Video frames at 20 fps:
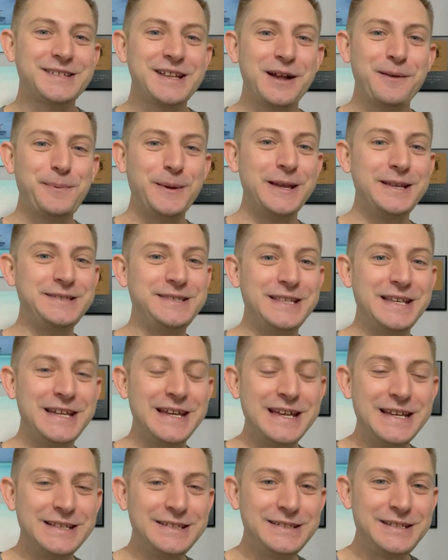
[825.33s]
up is
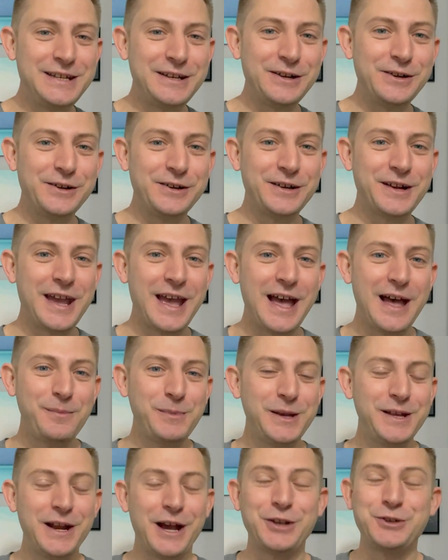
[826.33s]
the interior
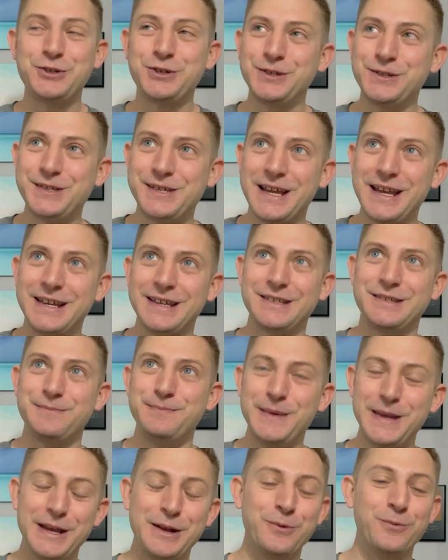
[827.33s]
cabin. I should say it's
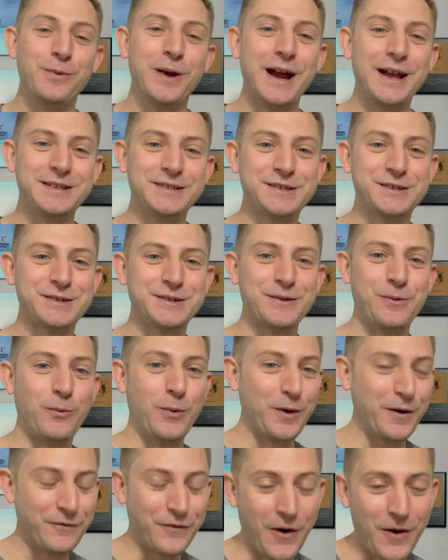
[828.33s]
me and Rhett's
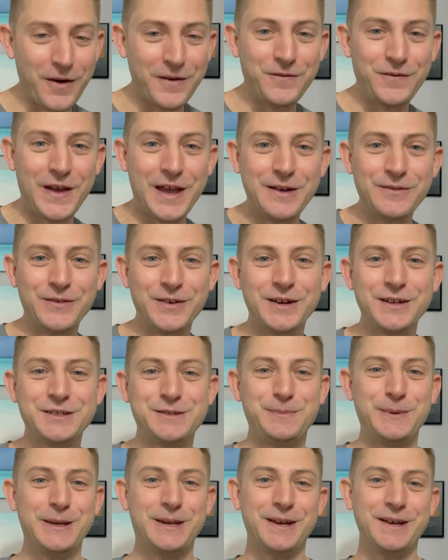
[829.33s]
one of our favorites
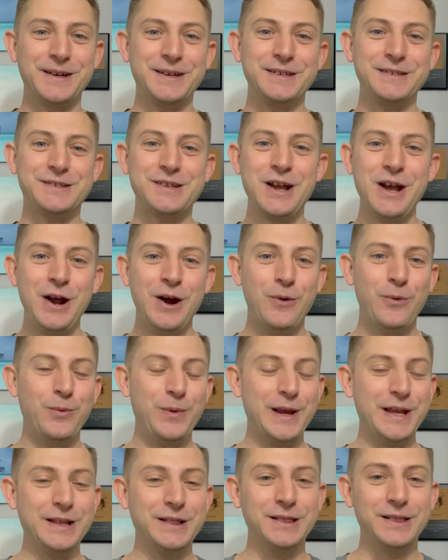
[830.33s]
because
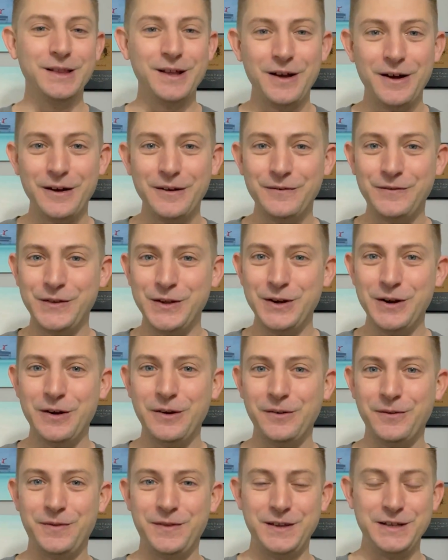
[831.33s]
we love,
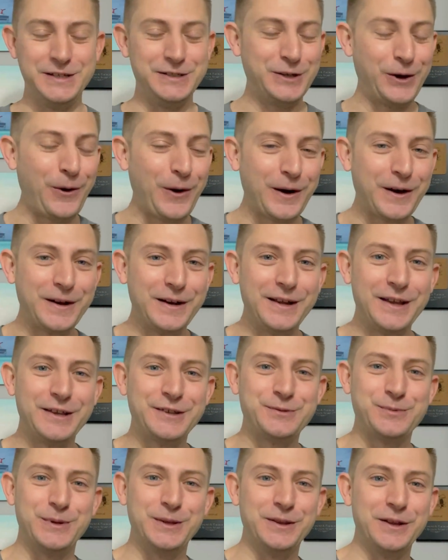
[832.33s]
the
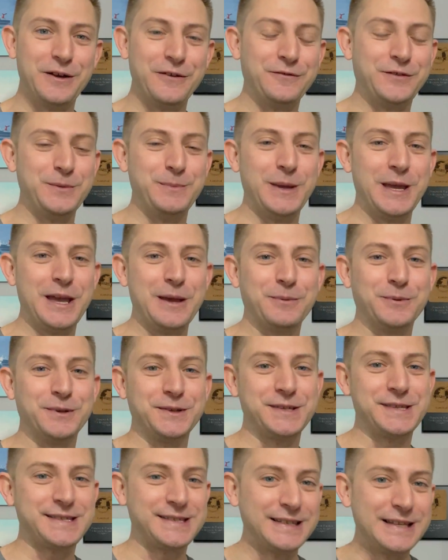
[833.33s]
darkness. We love to be able
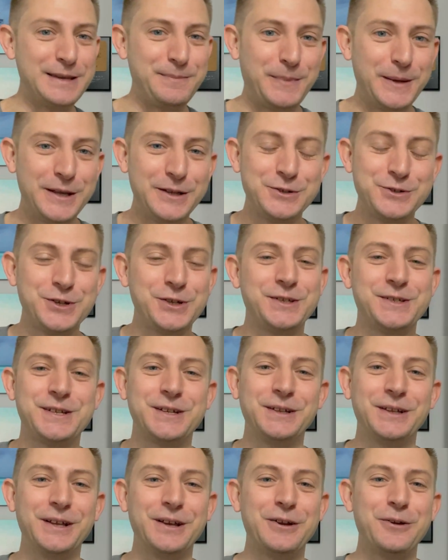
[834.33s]
to sleep in just
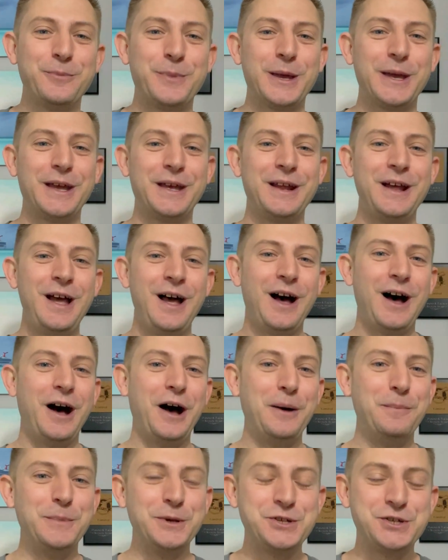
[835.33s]
a little bit.
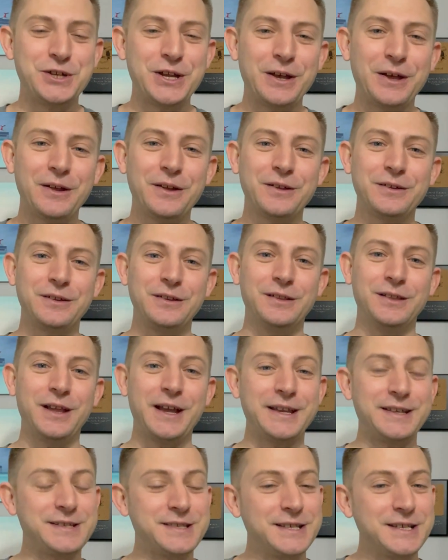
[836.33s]
Michelle
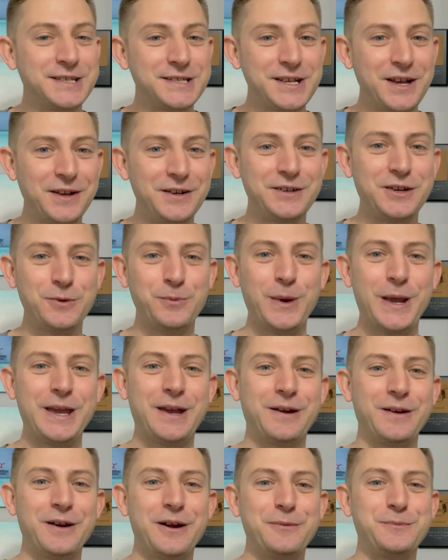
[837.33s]
likes the sun to
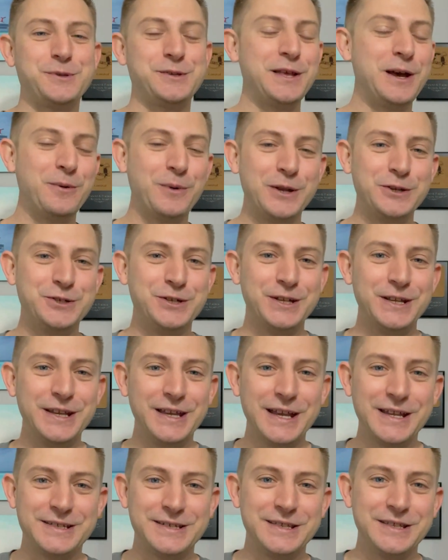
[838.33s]
wake her up so that way she can
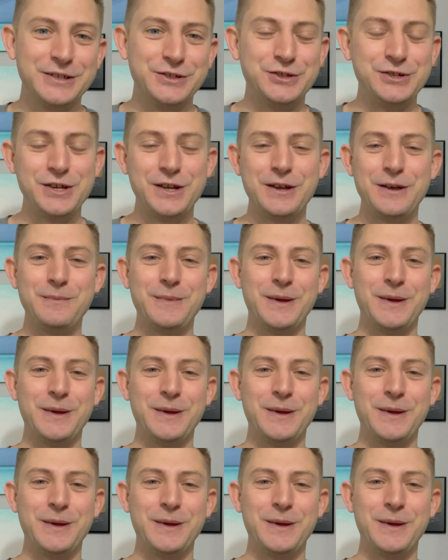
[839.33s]
get to the gym